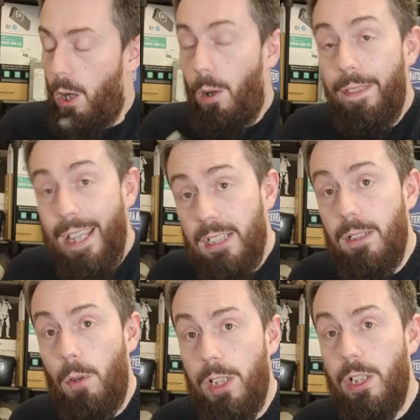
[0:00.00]
on this
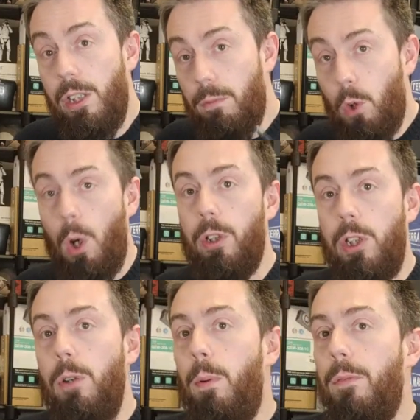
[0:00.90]
device, you've
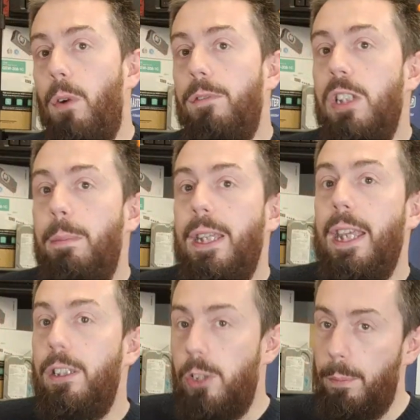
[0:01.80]
got two point five G B
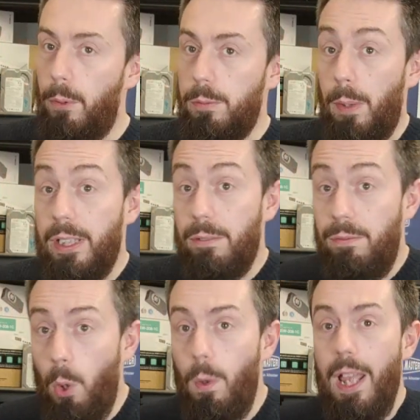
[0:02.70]
E two ports by
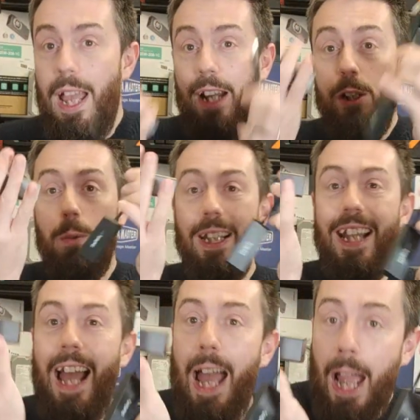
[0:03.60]
default, and you
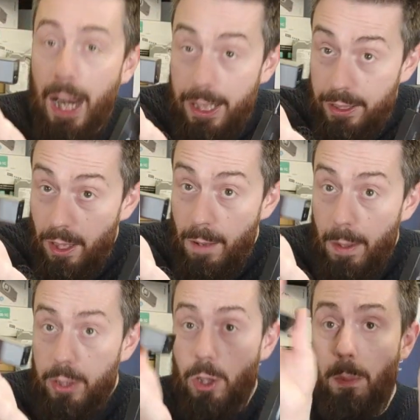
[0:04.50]
can add
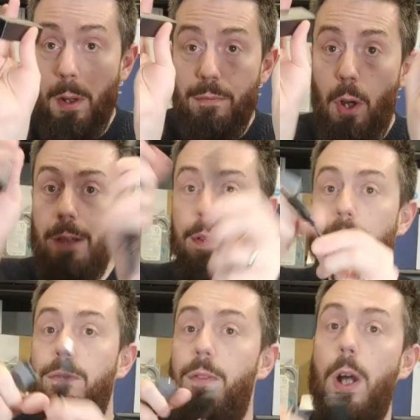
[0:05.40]
two point five
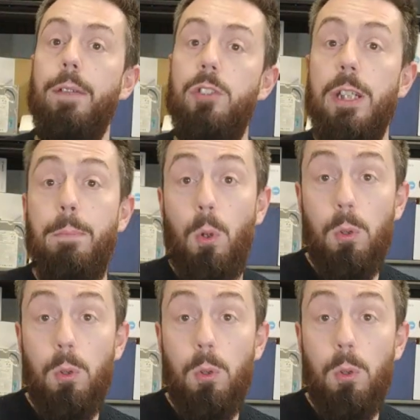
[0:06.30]
and five G